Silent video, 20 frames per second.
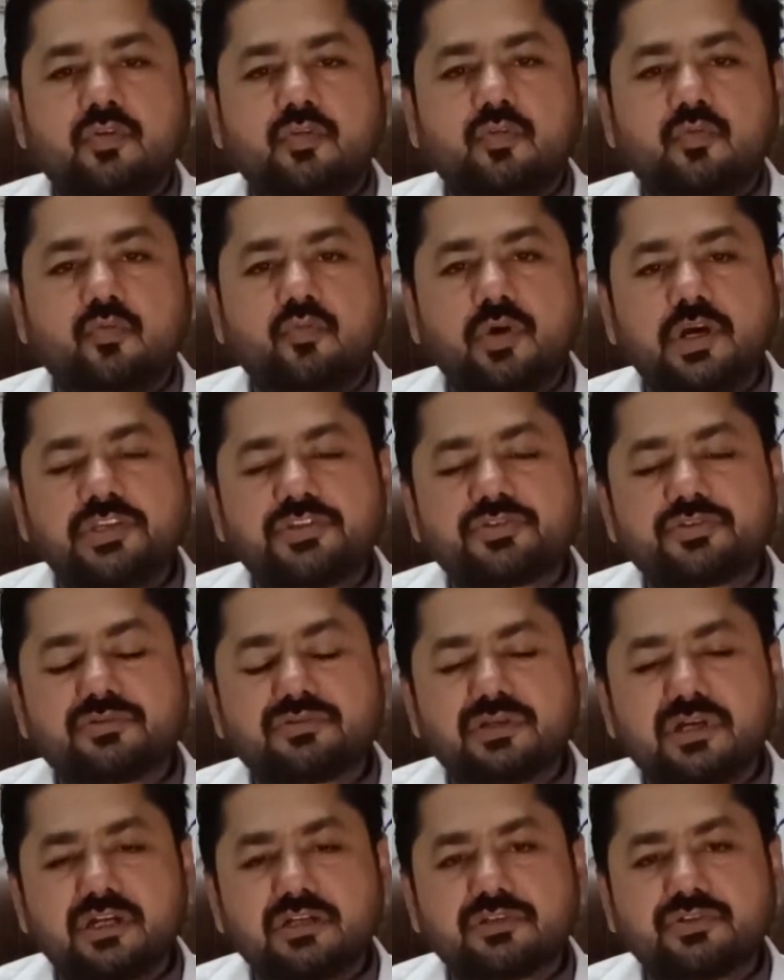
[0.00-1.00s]
Why should
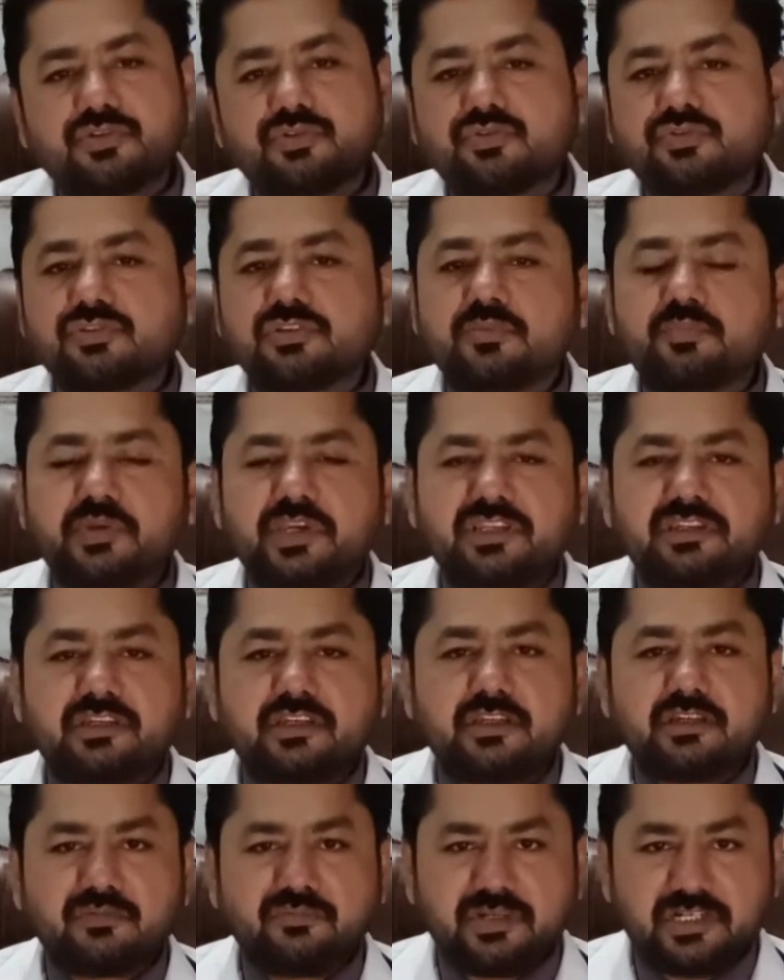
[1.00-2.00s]
not use the
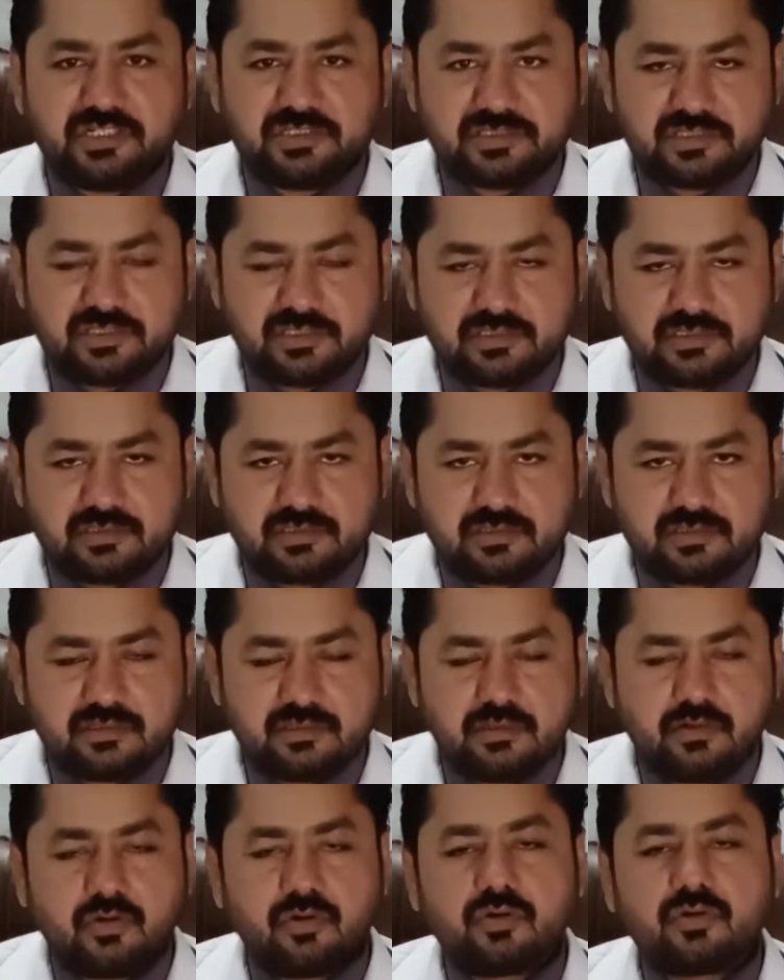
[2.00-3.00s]
painkiller medicines?
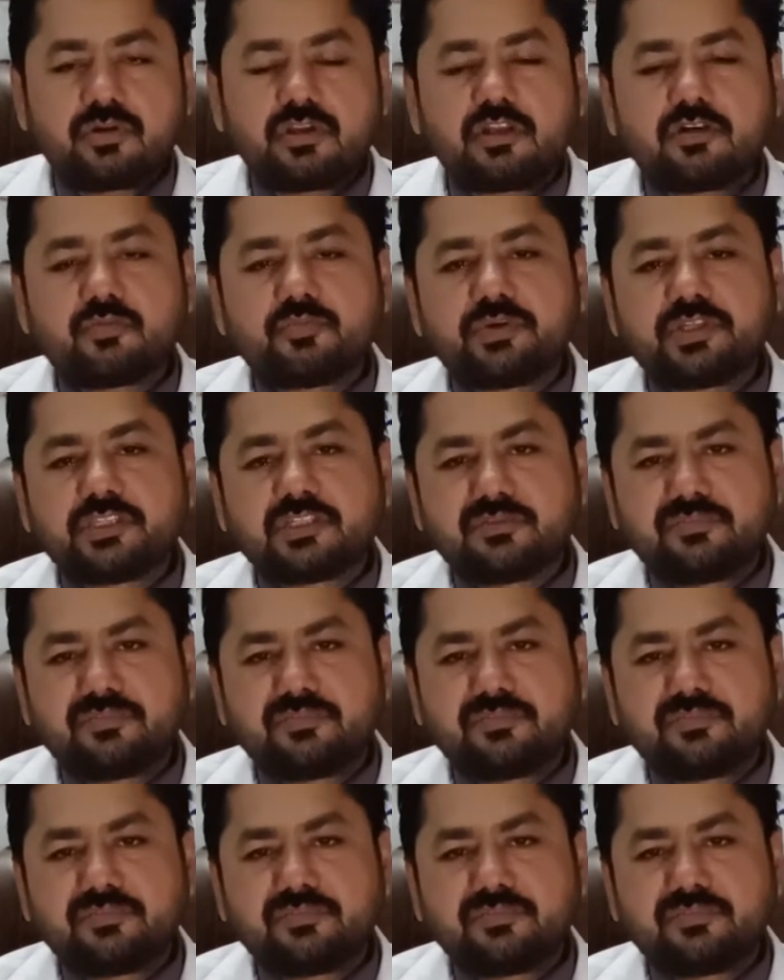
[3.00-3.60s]
All allopathic